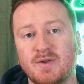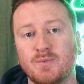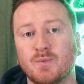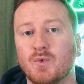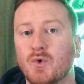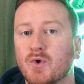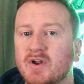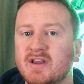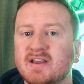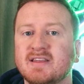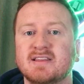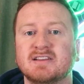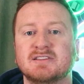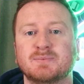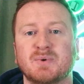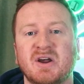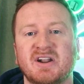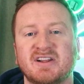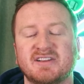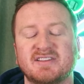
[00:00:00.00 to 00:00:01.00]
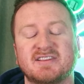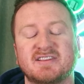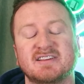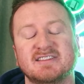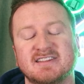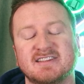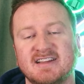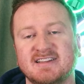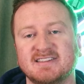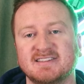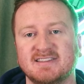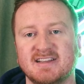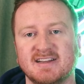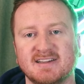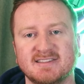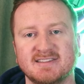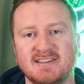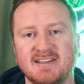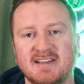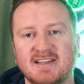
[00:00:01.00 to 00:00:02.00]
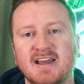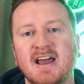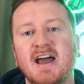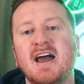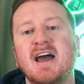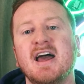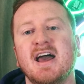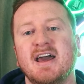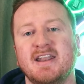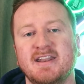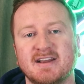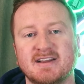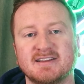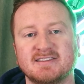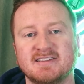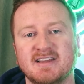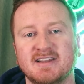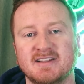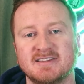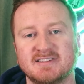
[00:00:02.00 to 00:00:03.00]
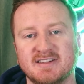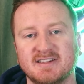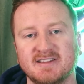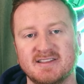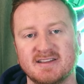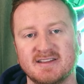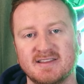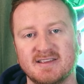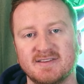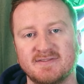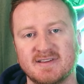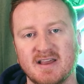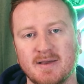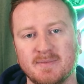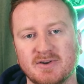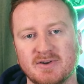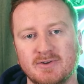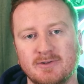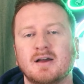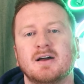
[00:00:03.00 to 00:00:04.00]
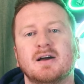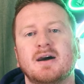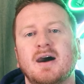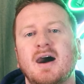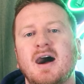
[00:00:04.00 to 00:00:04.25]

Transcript: Warning, this product contains nicotine, and nicotine is an addictive chemical.